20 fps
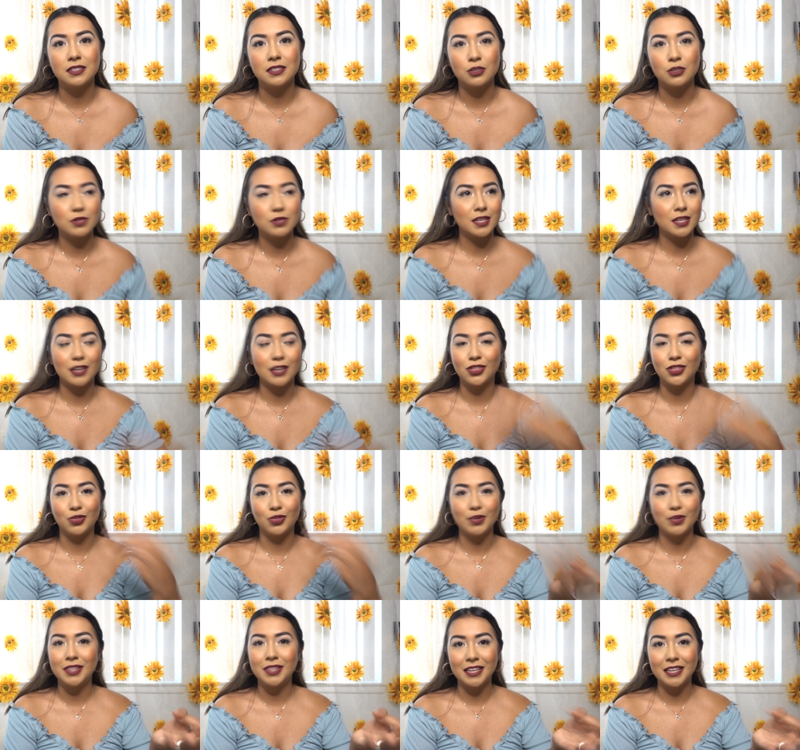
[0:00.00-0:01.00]
So it's like
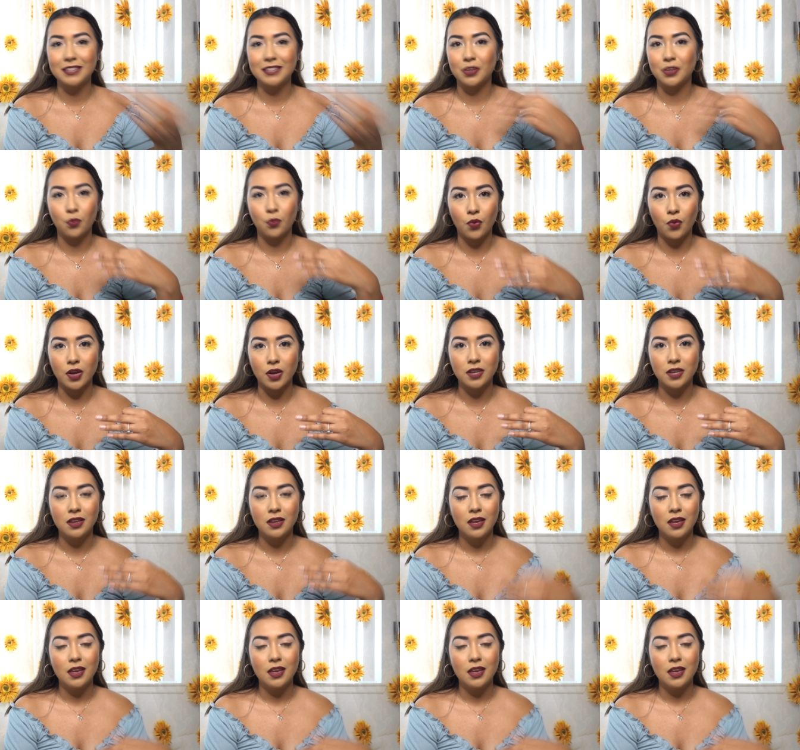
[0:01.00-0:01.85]
three things in one.